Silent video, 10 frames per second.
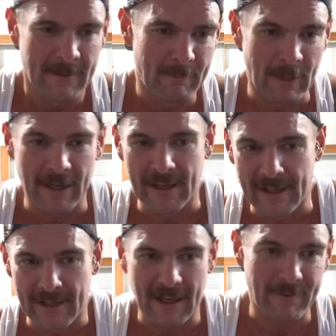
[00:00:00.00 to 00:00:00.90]
my
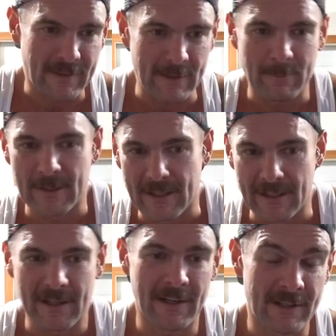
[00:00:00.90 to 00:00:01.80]

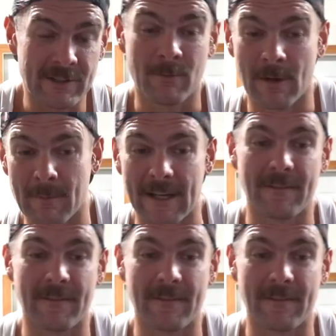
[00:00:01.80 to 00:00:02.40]
FTP, she wanted my